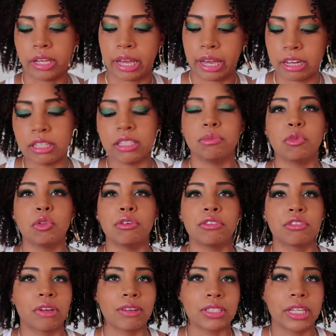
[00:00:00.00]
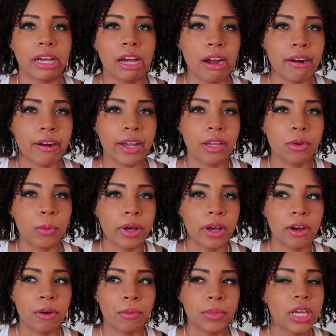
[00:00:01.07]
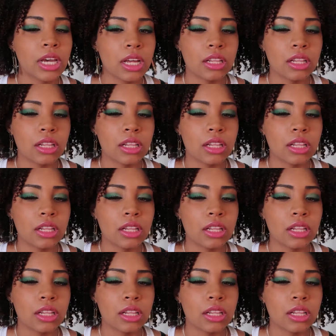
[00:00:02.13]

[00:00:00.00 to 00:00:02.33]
I couldn't move. So I was like, all right, well,